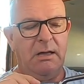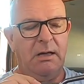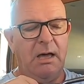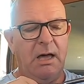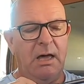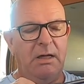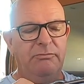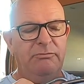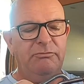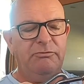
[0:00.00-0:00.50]

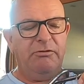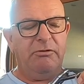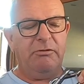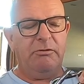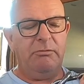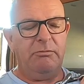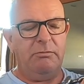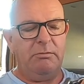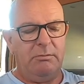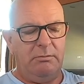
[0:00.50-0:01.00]

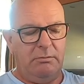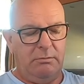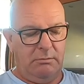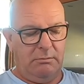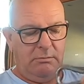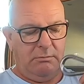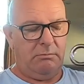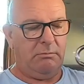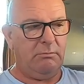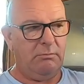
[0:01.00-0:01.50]
undo
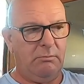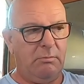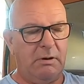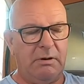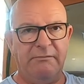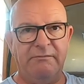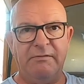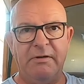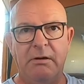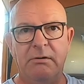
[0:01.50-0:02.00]

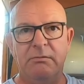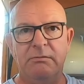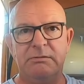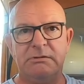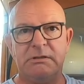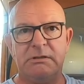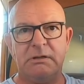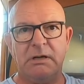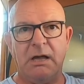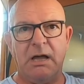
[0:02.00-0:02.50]
one of
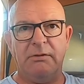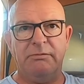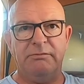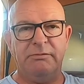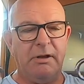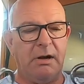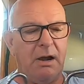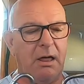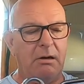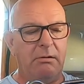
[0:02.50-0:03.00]
those
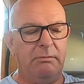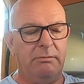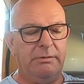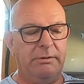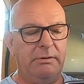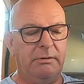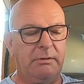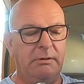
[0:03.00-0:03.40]
under load